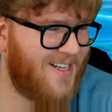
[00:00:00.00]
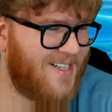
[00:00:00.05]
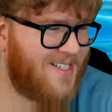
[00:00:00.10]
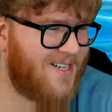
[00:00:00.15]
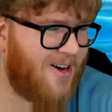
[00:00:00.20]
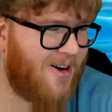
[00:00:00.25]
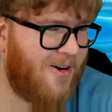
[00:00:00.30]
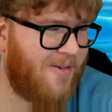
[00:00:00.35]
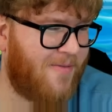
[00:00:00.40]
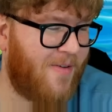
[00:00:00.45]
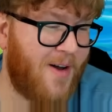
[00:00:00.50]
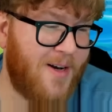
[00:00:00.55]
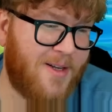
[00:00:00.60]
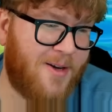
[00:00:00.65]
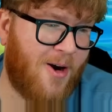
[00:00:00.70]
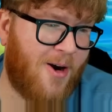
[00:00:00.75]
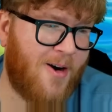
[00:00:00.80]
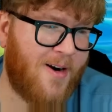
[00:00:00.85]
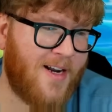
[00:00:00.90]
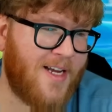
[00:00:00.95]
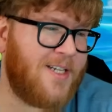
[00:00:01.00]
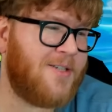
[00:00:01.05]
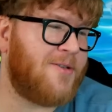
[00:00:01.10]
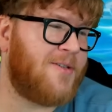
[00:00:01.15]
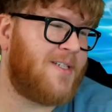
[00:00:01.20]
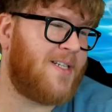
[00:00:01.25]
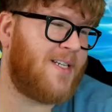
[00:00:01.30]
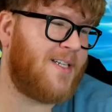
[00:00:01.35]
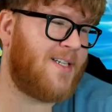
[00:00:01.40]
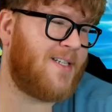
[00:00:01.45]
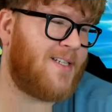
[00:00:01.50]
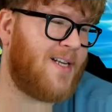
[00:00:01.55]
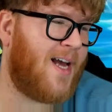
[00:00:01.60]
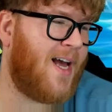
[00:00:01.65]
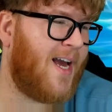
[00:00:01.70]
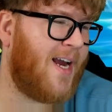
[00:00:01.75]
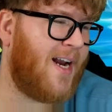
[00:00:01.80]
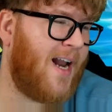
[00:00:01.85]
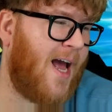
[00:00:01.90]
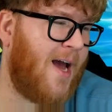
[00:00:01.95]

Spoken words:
So fun card, interesting design.